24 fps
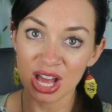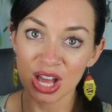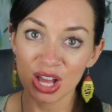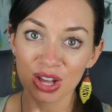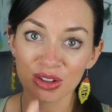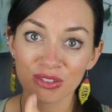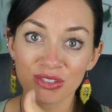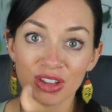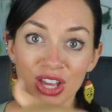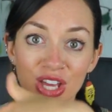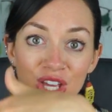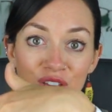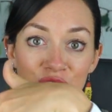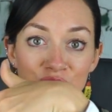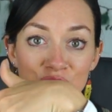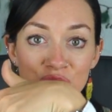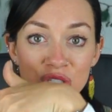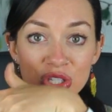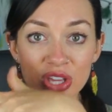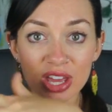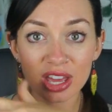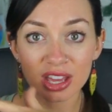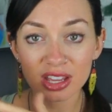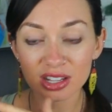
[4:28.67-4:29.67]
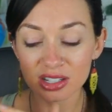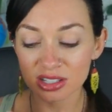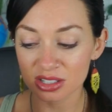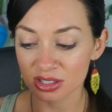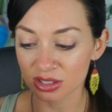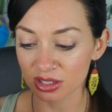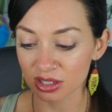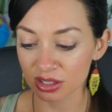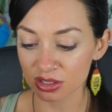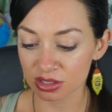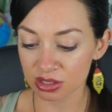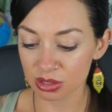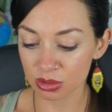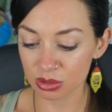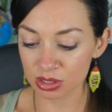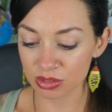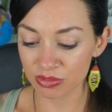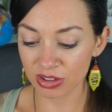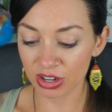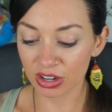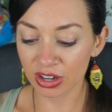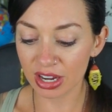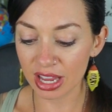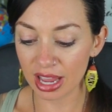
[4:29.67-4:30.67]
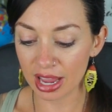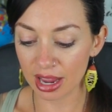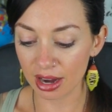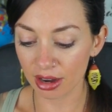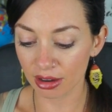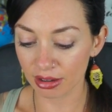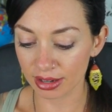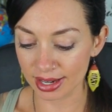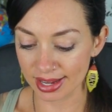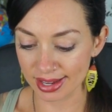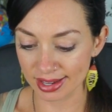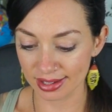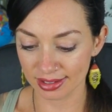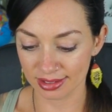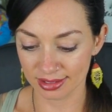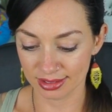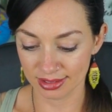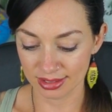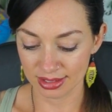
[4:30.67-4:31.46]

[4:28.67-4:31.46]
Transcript: of a sandal, so it's very airy.